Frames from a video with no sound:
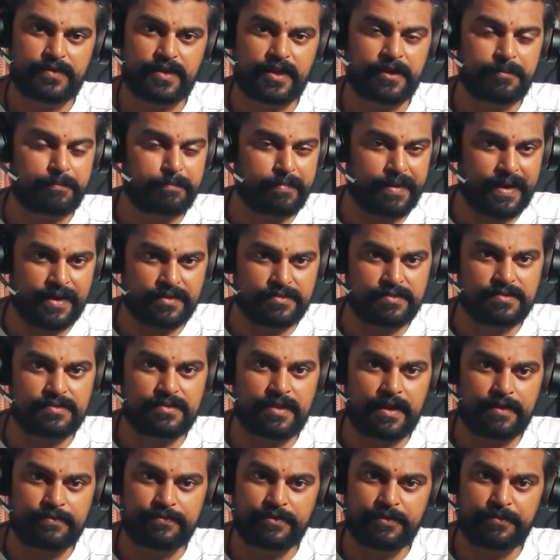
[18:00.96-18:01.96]
in pads
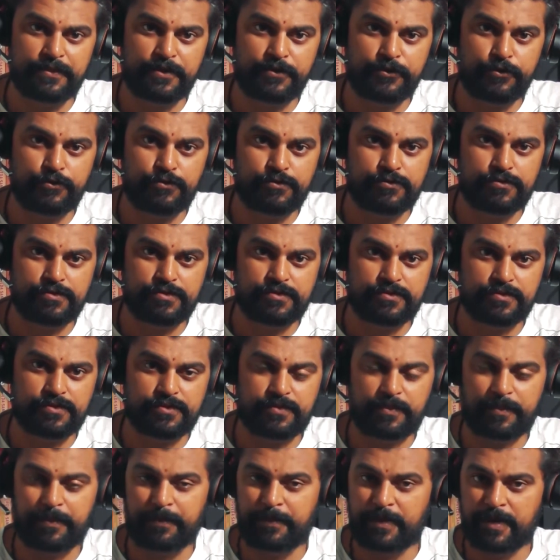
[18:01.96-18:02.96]
that women use,
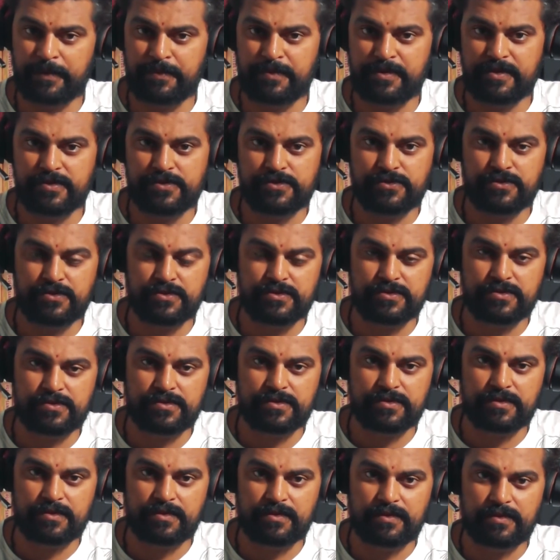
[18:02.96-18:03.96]
babies use?
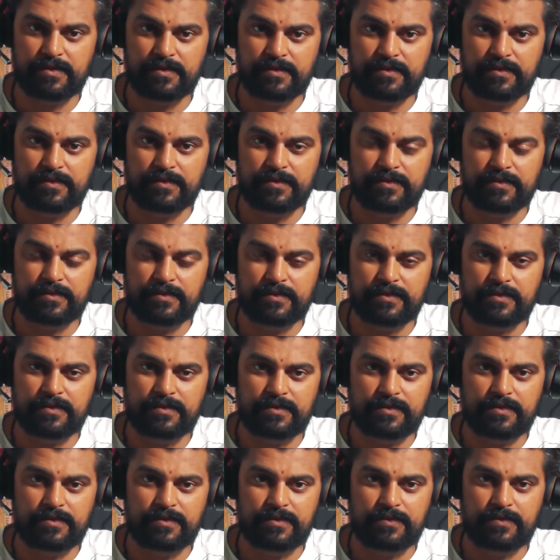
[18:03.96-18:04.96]

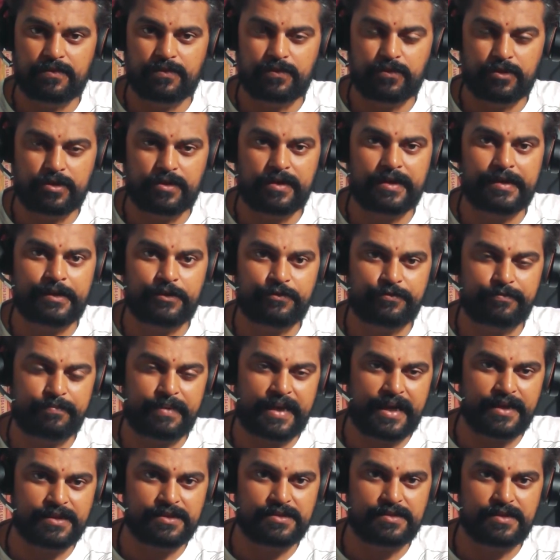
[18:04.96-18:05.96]
What kind of
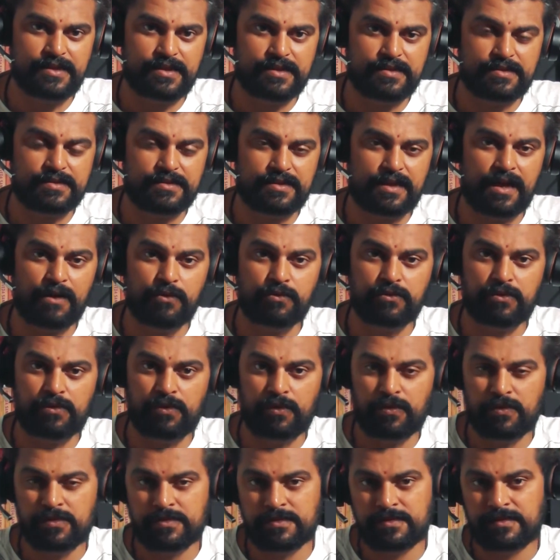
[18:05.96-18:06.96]
plastics? How
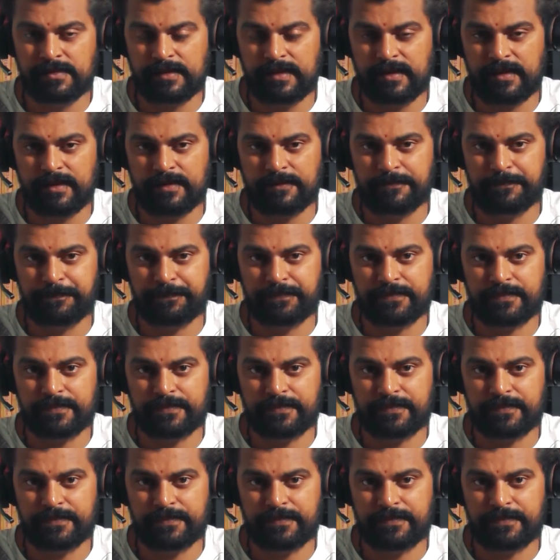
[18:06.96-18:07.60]
closely